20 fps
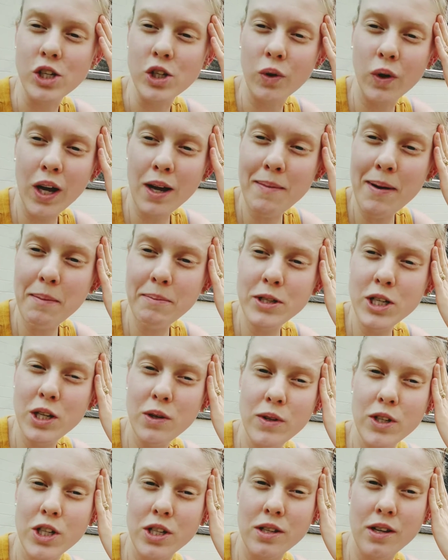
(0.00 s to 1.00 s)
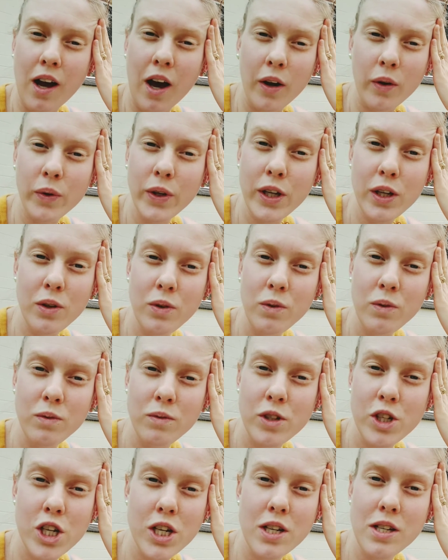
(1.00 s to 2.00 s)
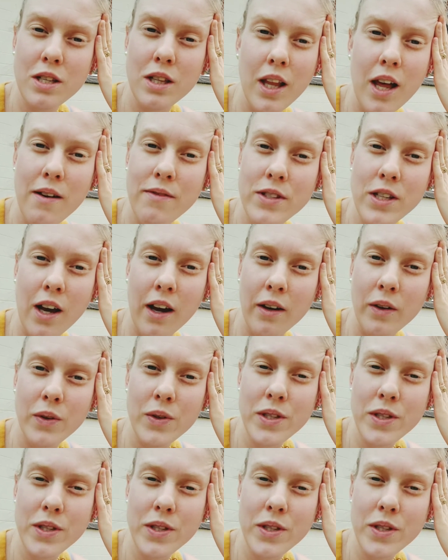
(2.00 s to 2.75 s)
come up to you and just cuddle you. She just loves cuddles.